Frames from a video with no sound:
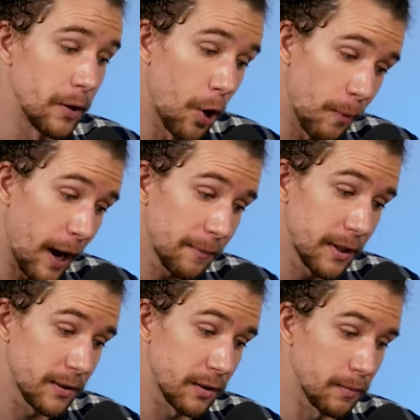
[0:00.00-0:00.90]
No
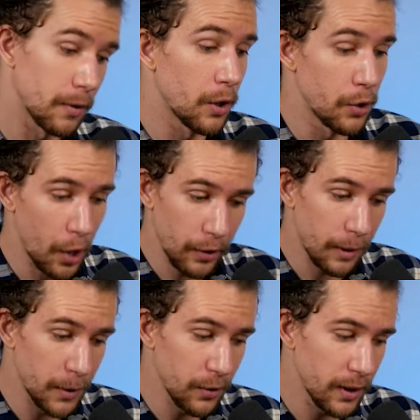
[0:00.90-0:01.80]
baptism, no
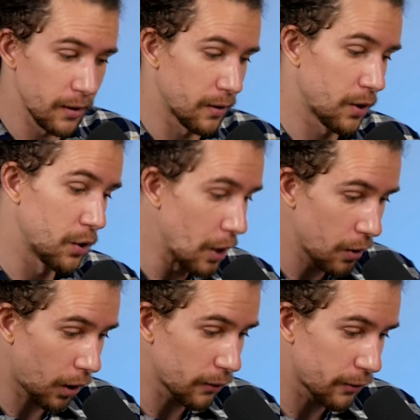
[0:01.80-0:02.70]
communion, no
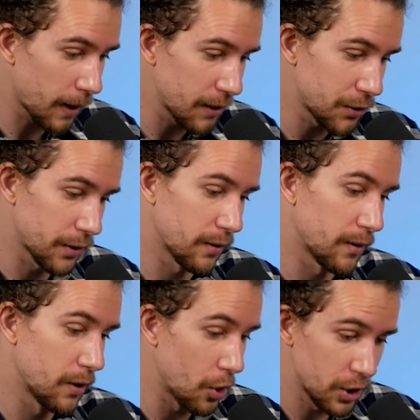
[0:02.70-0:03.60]
confirmation,
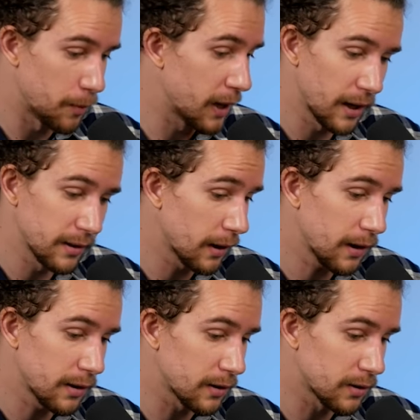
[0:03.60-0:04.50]
no speaking in
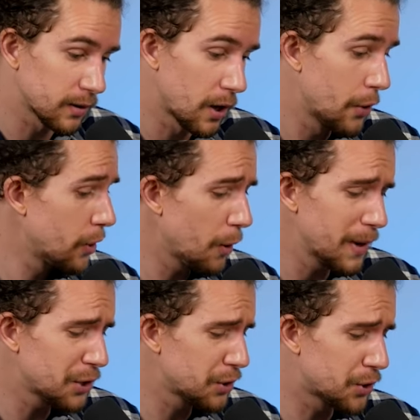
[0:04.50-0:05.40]
tongues, no
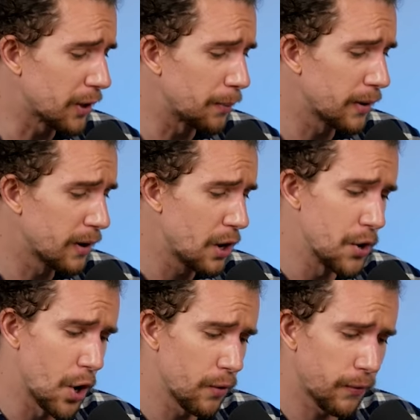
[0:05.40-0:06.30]
mission trip,
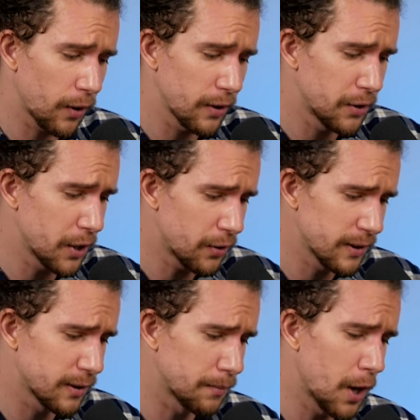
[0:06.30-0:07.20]
no
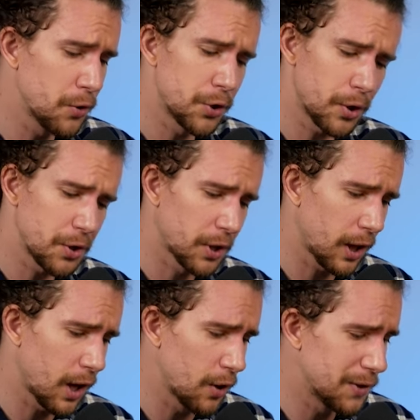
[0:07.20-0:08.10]
volunteerism, no church
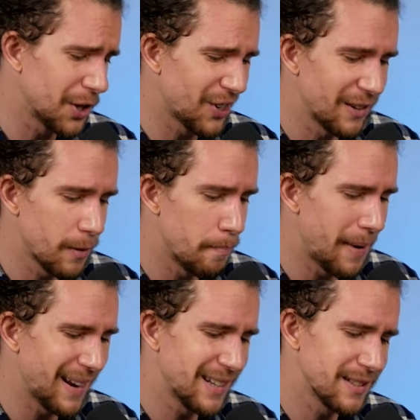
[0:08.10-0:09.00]
clothes. He couldn't even
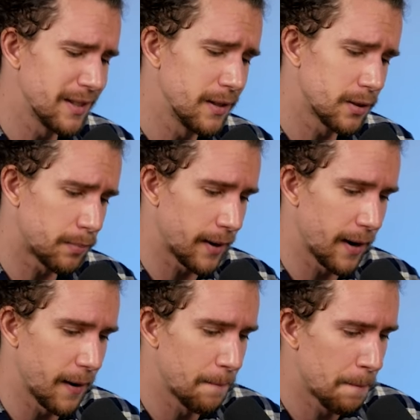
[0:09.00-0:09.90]
bend his knees to
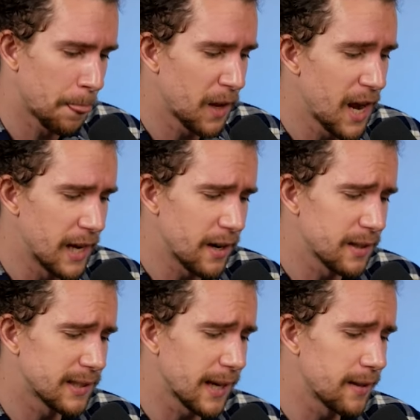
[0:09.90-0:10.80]
pray. He didn't
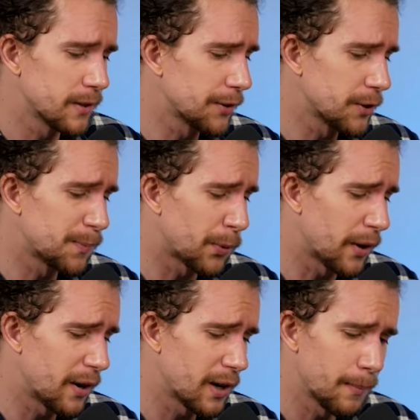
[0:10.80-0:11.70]
say the sinner's
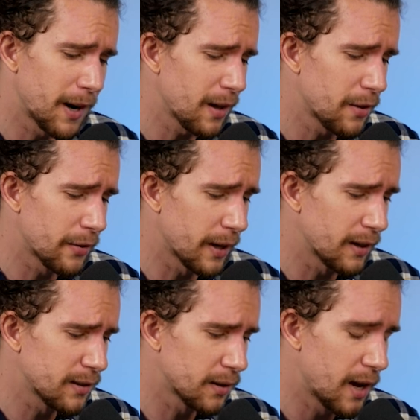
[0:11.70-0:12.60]
prayer, and among other
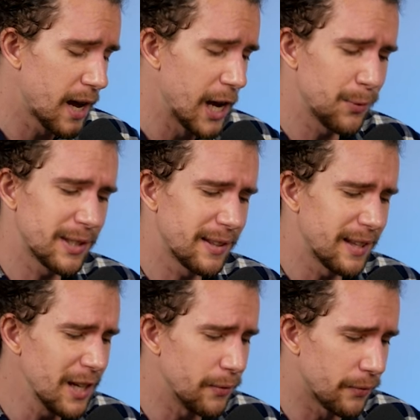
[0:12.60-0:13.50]
things, he was a
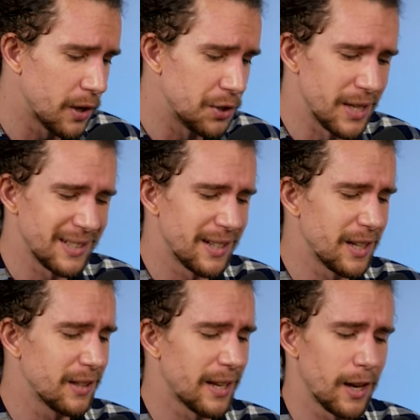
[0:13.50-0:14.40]
thief. Jesus
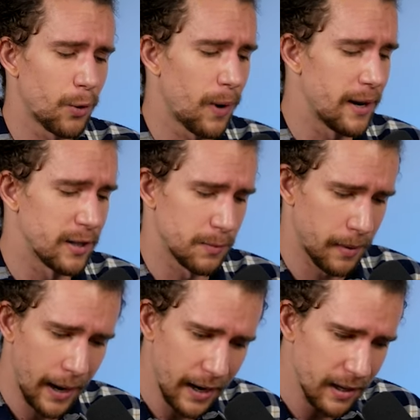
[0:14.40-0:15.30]
didn't take away his
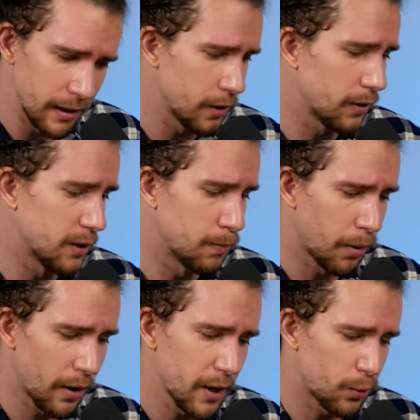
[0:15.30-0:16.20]
pain, heal his
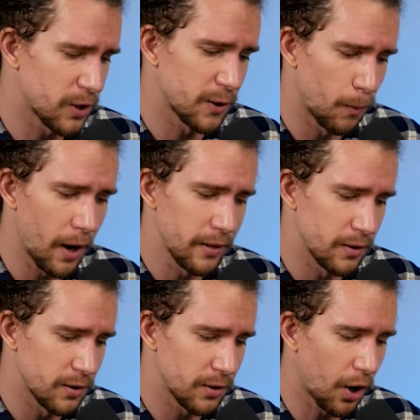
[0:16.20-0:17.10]
body, or smite the
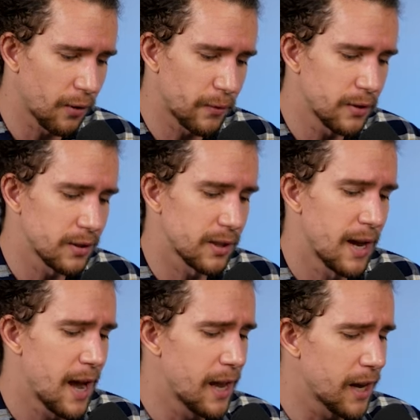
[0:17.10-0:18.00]
scoffers.
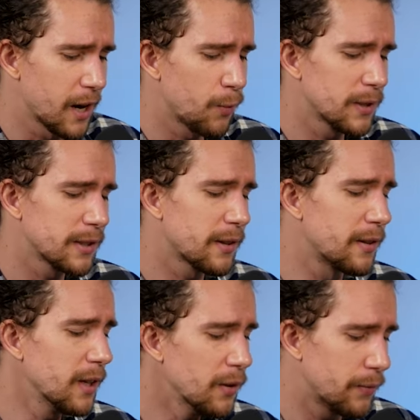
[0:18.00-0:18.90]
Yet it was a
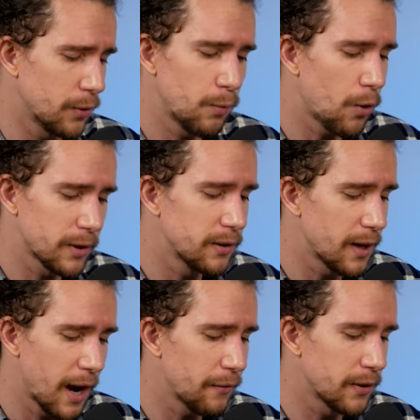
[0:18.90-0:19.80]
thief who walked into
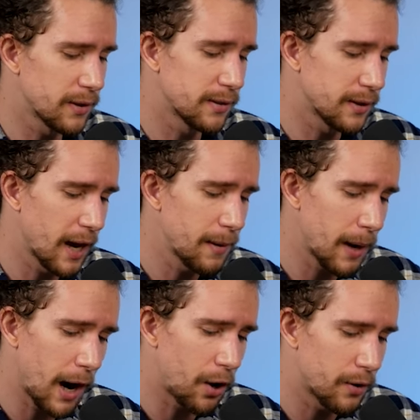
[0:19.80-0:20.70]
heaven the same
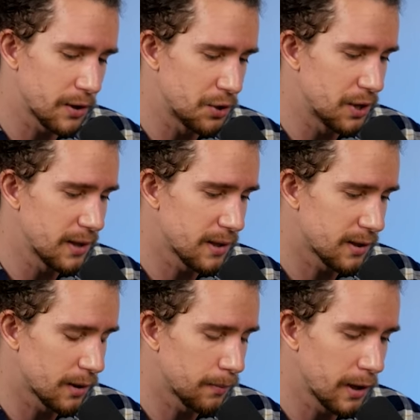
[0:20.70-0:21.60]
hour as Jesus
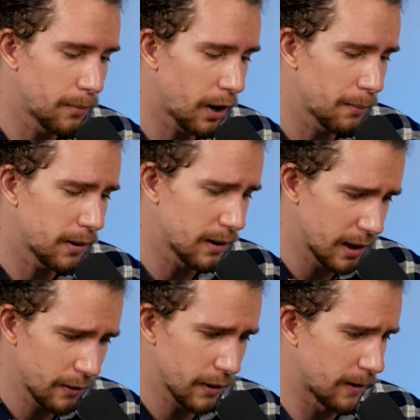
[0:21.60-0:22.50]
simply by
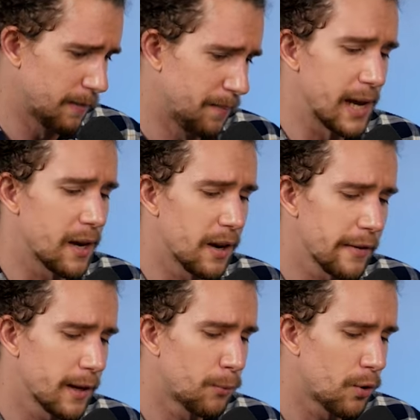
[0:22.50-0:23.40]
believing. He had
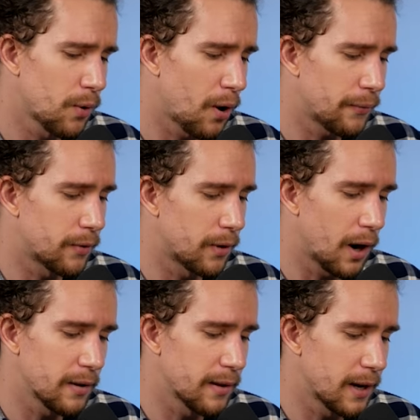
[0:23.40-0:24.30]
nothing more to offer
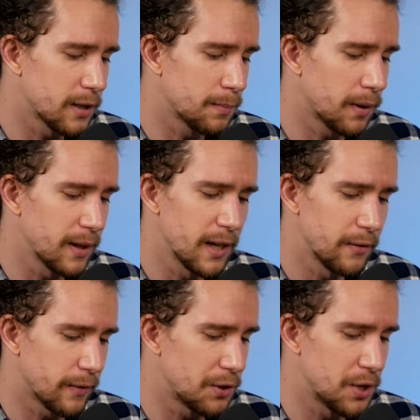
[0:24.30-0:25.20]
other than his belief
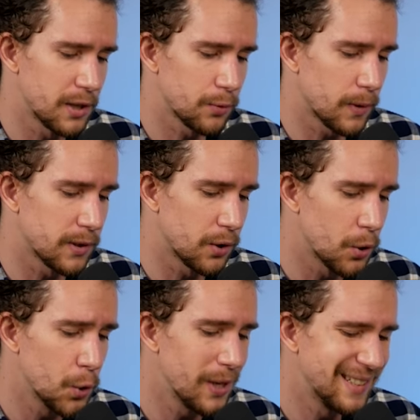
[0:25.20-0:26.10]
that Jesus was
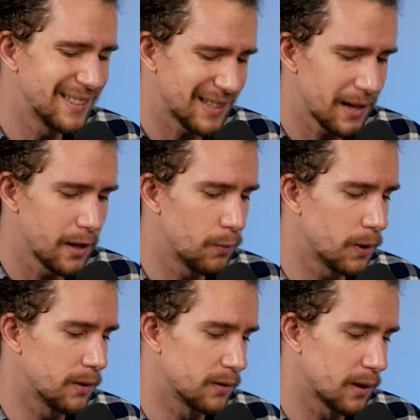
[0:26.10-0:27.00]
who he said he
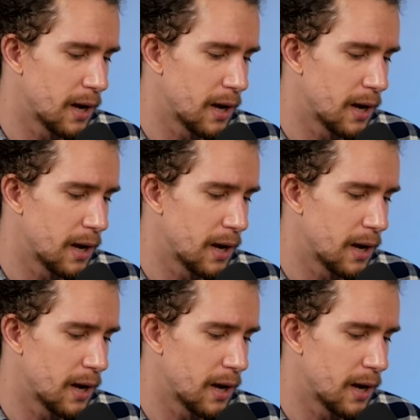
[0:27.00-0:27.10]
was.